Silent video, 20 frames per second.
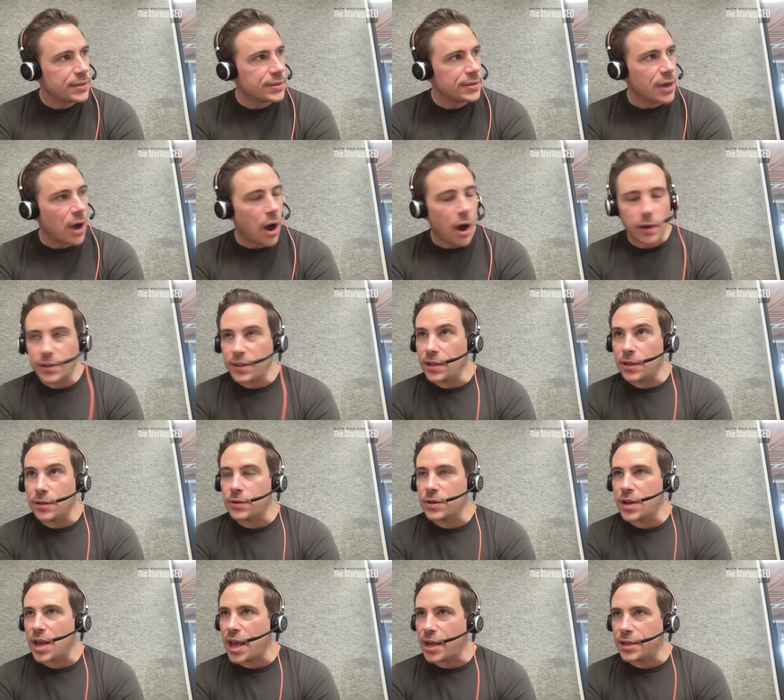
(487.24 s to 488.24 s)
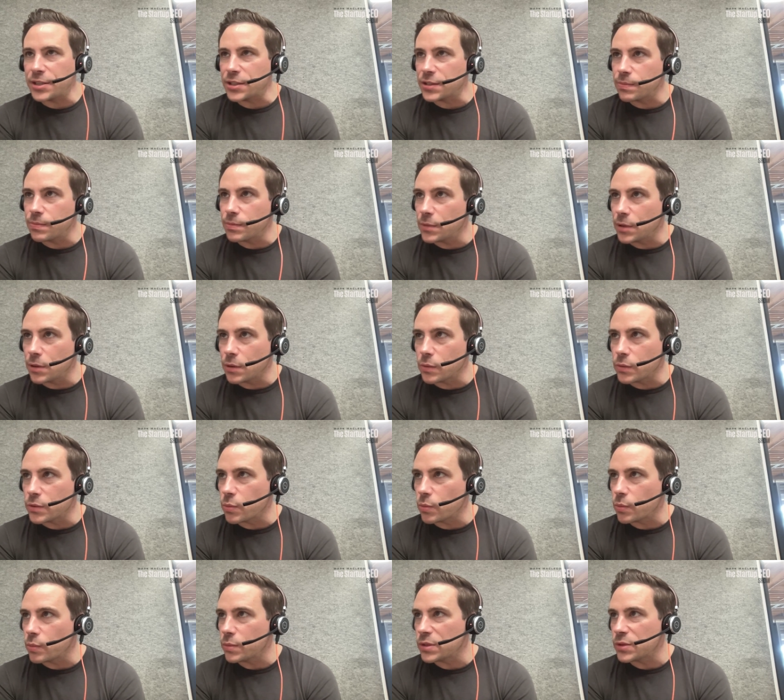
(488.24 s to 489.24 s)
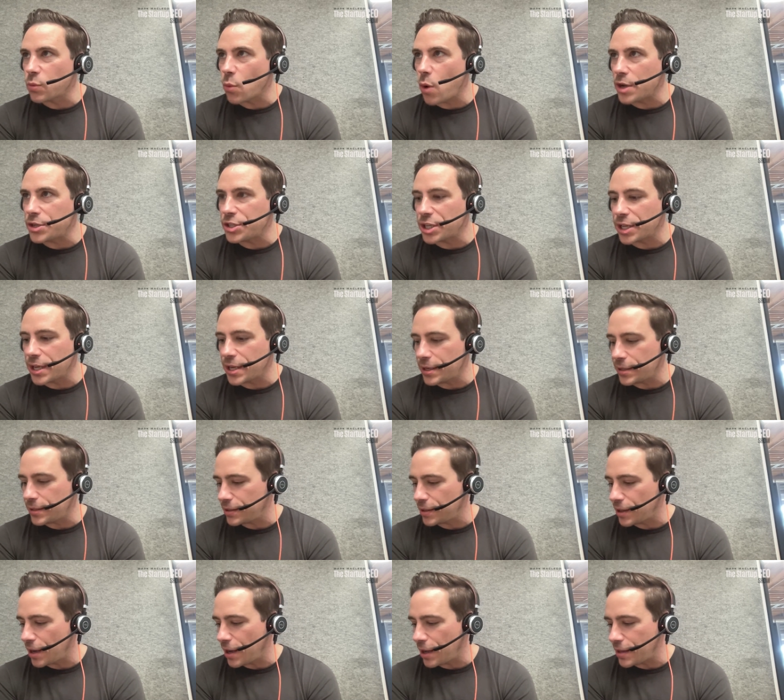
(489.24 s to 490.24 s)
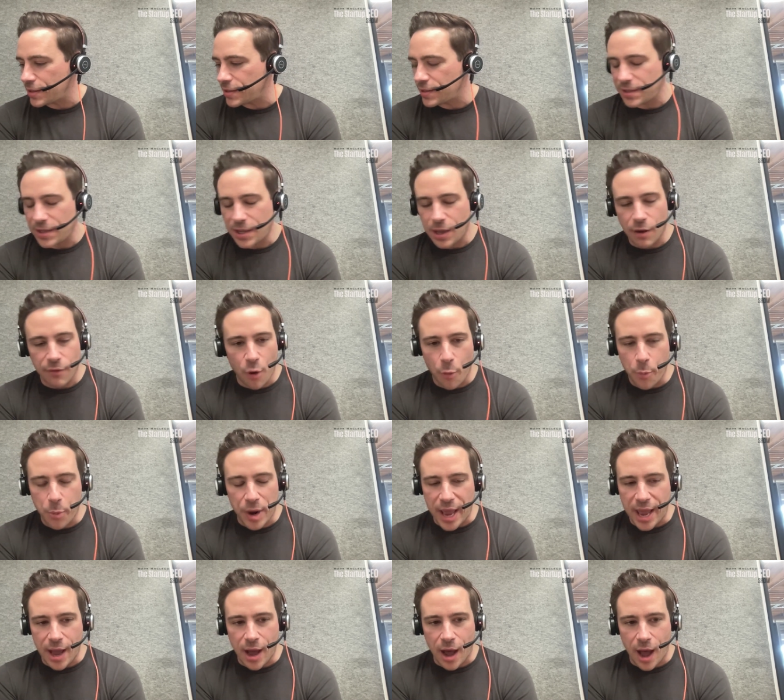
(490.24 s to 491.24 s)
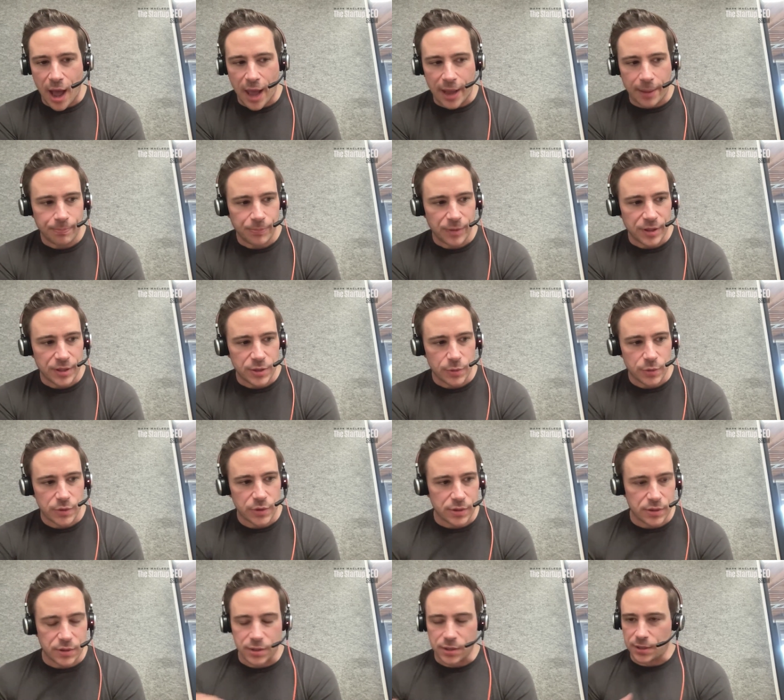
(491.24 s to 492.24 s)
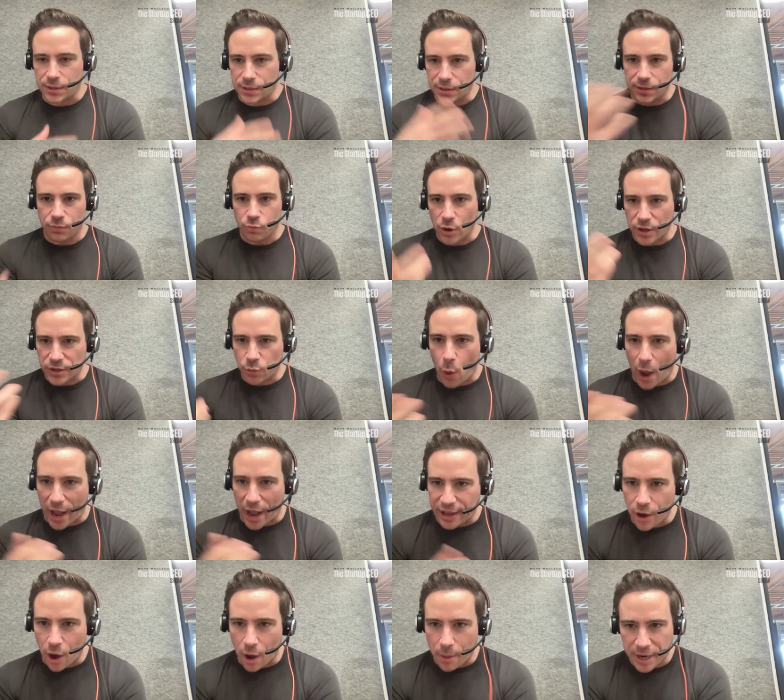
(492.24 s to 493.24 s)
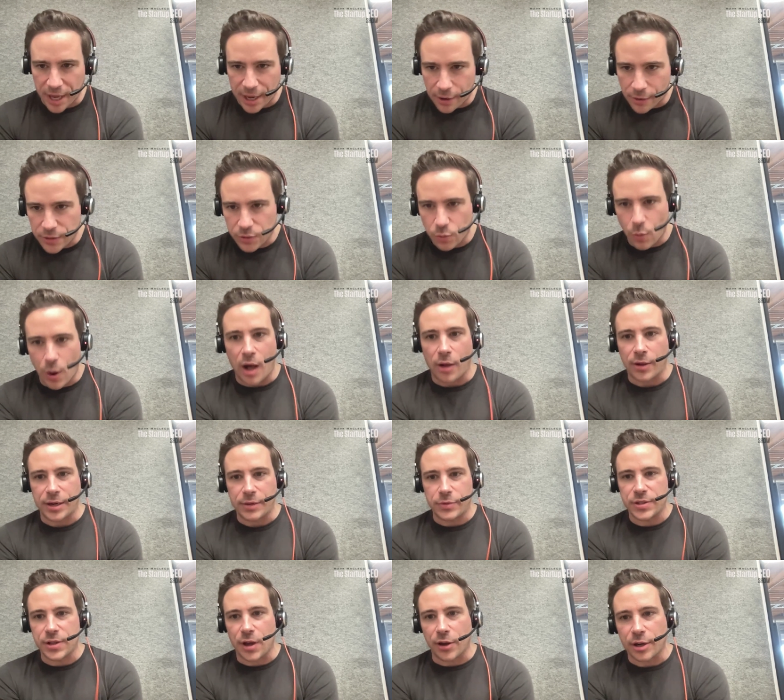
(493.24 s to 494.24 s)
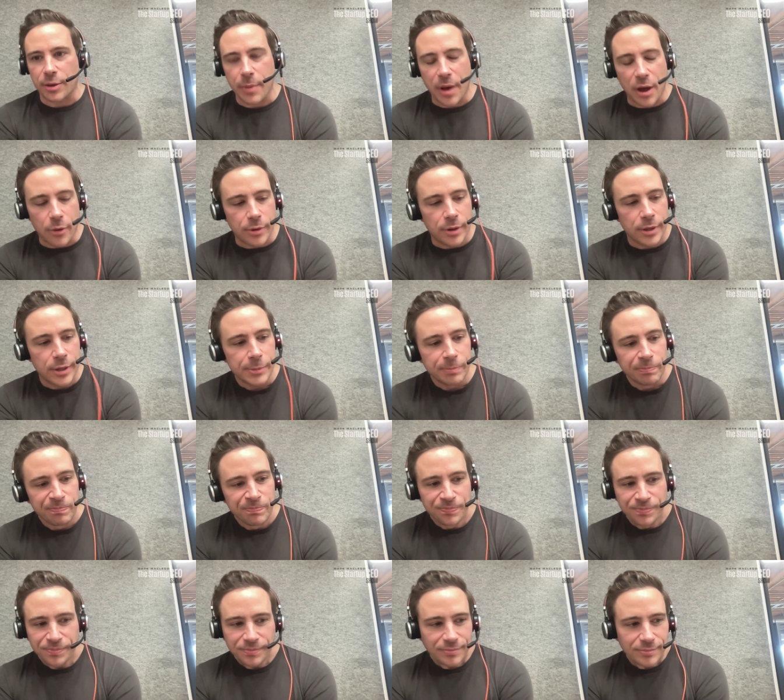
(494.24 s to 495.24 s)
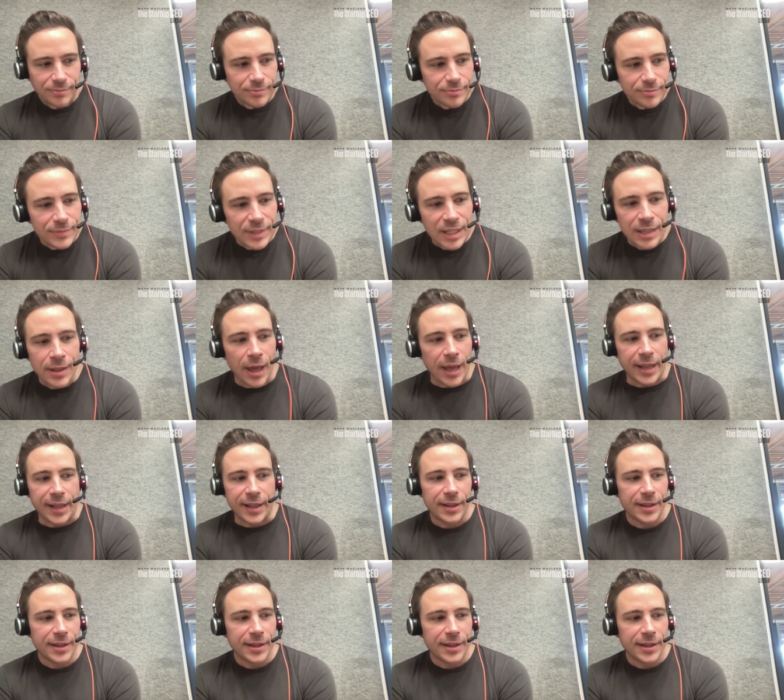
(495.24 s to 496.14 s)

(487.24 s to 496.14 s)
talk the other day. I just, was watching it. The CEO of OpenAI, and he runs Y Combinator as well. And he was talking about like